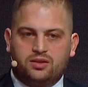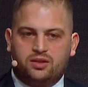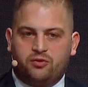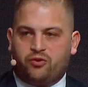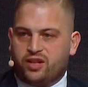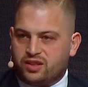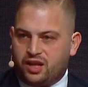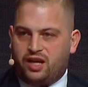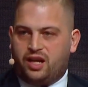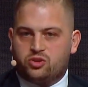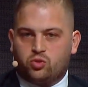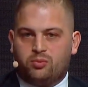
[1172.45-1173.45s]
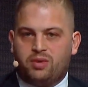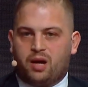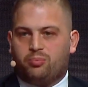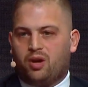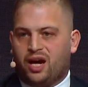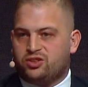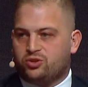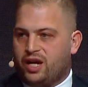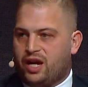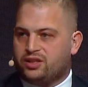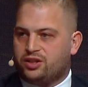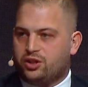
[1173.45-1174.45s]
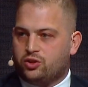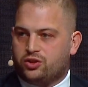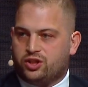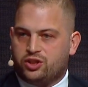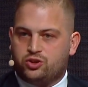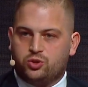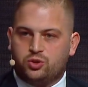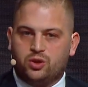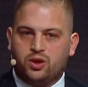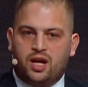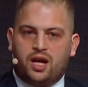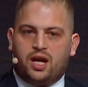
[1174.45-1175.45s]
different areas will be applied together in order to